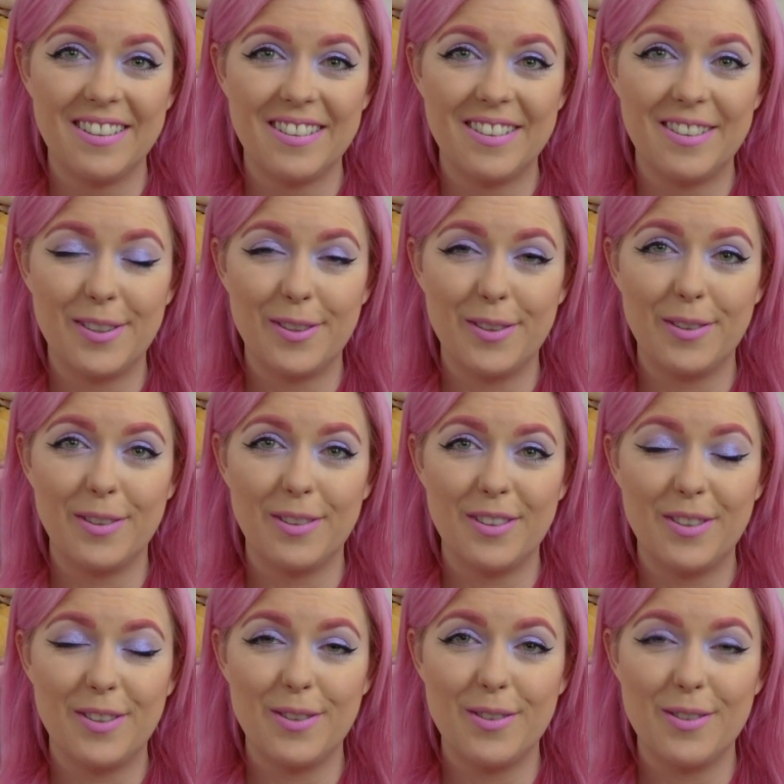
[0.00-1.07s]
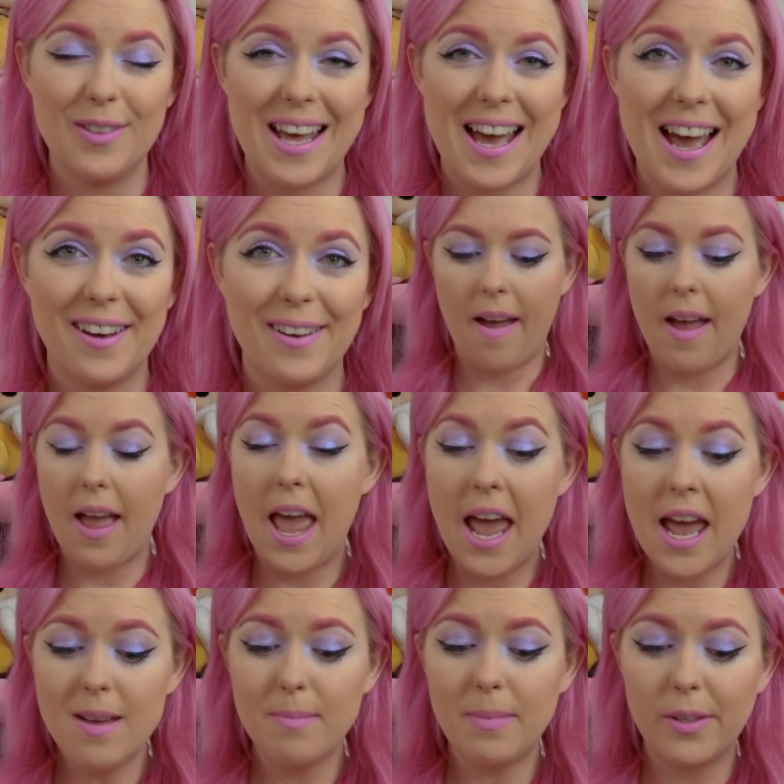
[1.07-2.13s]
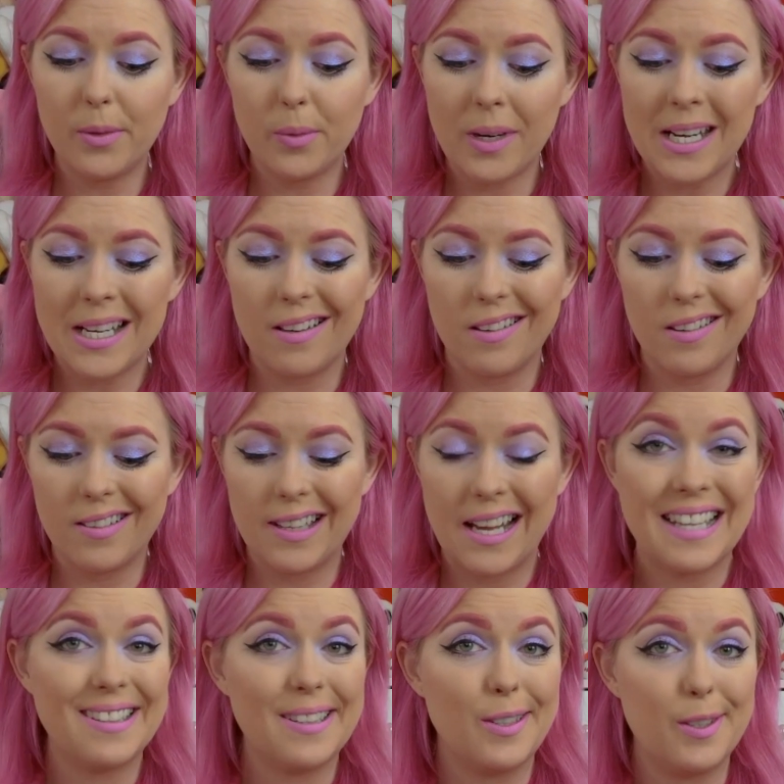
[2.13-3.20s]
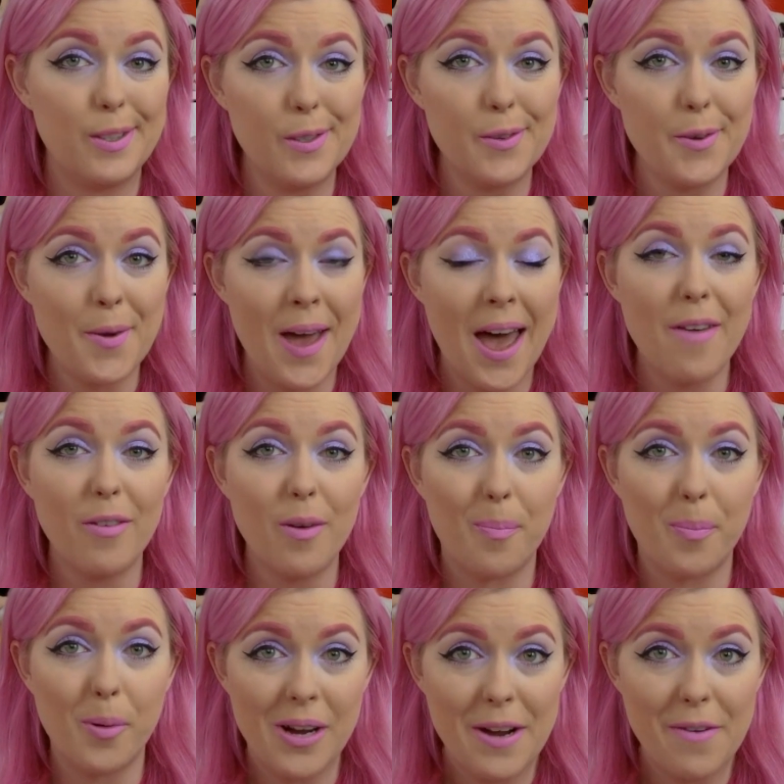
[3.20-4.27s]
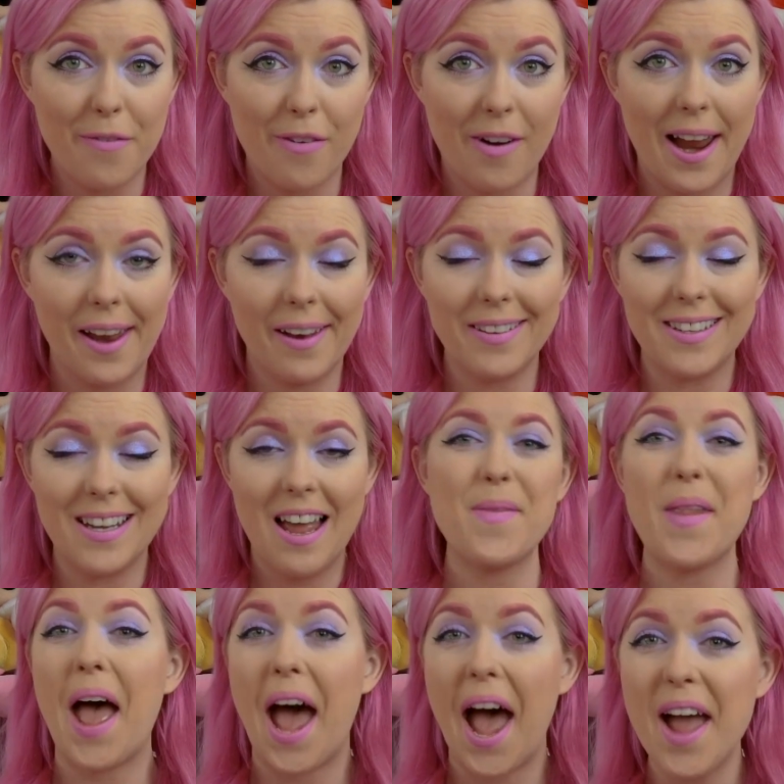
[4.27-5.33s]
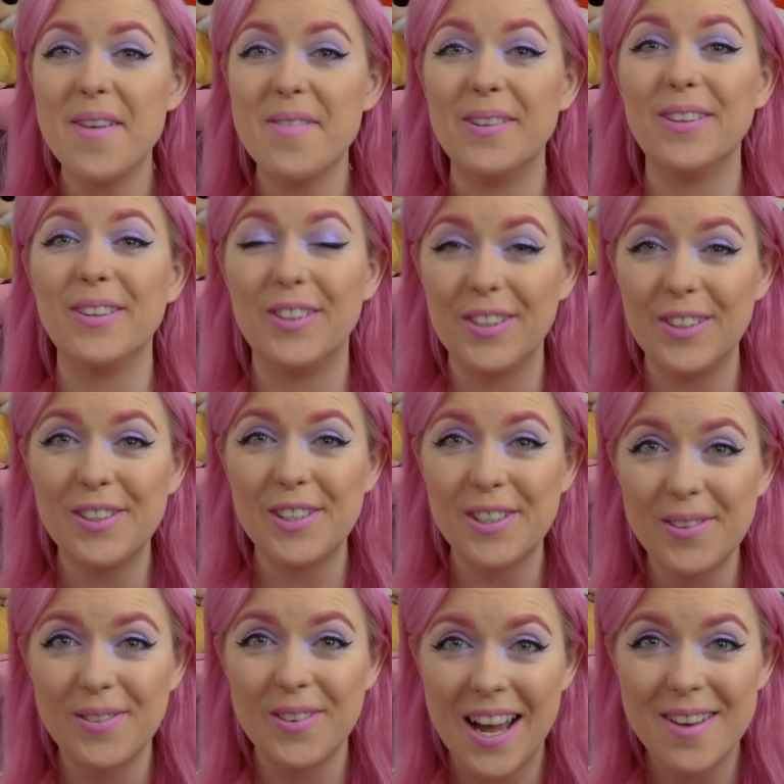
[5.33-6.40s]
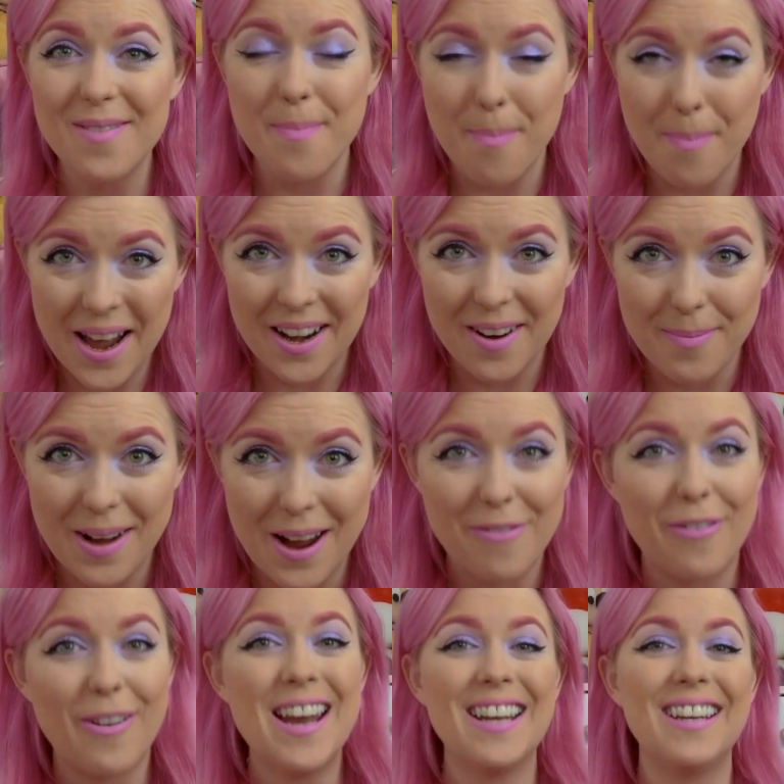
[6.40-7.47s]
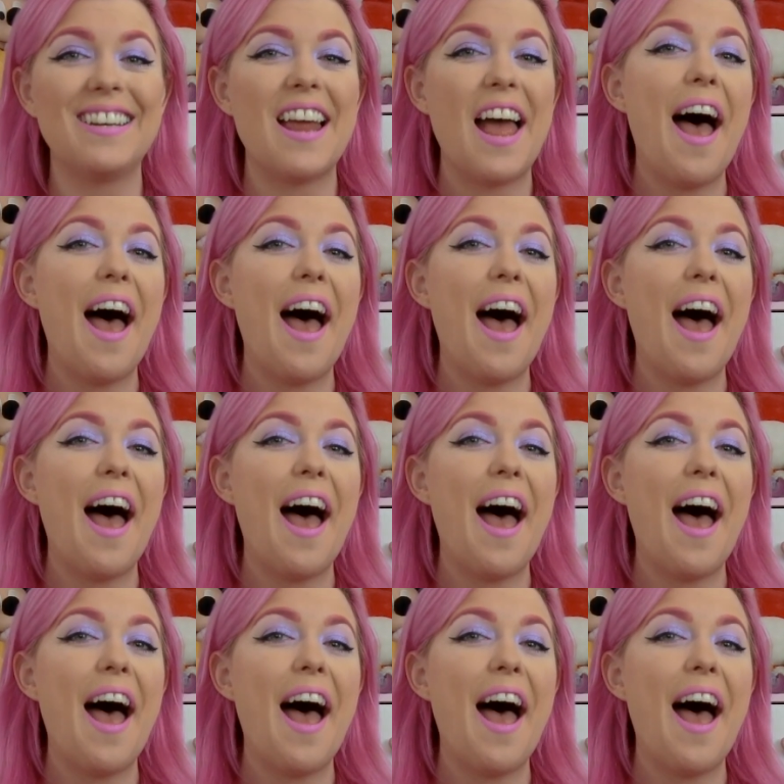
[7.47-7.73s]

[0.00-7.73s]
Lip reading: to do that. Amber Sweden says, do you have a boyfriend? I will do you one better, my friend.